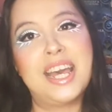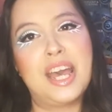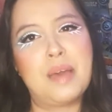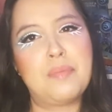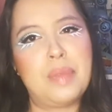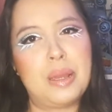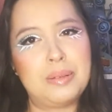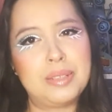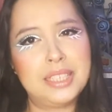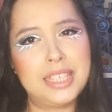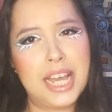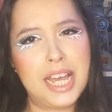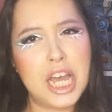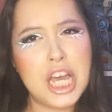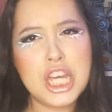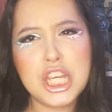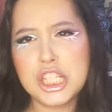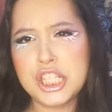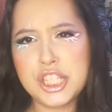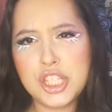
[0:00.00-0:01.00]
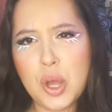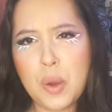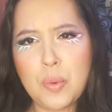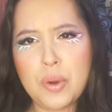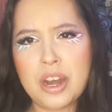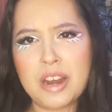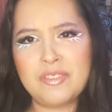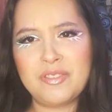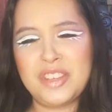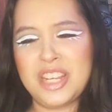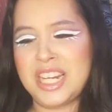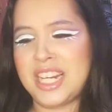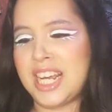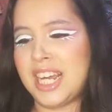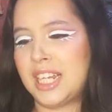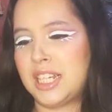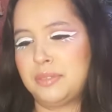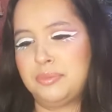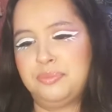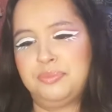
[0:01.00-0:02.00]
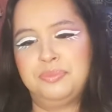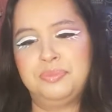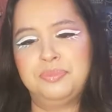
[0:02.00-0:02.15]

and Mabel's like, don't wear a v-neck,